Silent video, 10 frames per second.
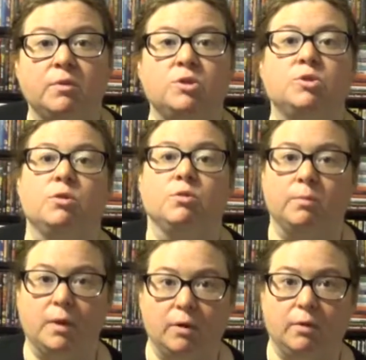that George
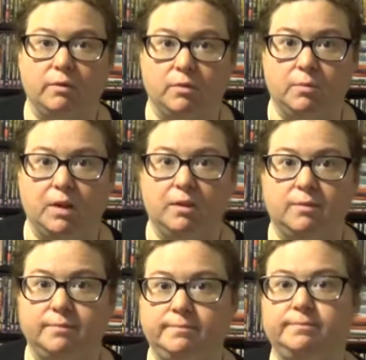Romero ever made.
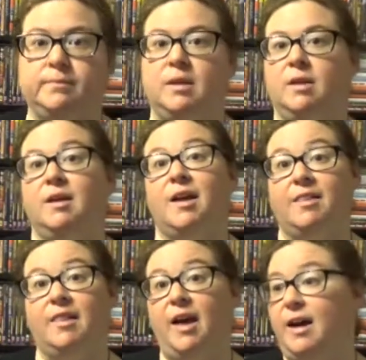
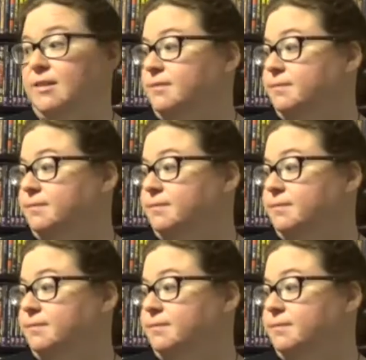And that